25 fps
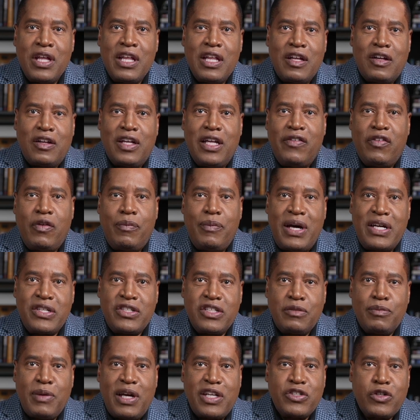Leave a message.
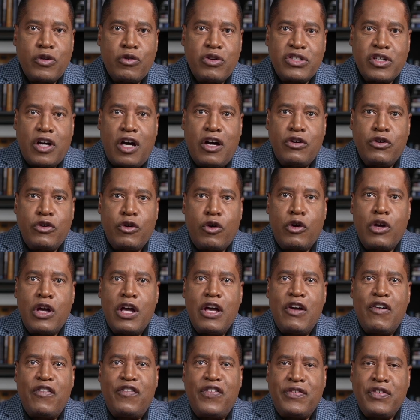Make sure it's under
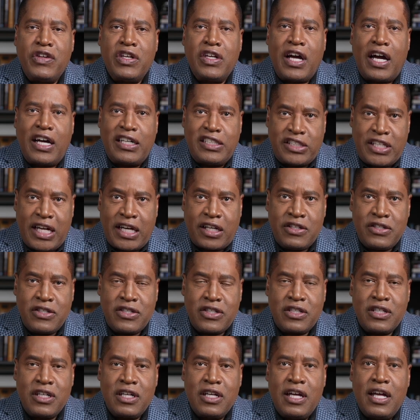59 seconds.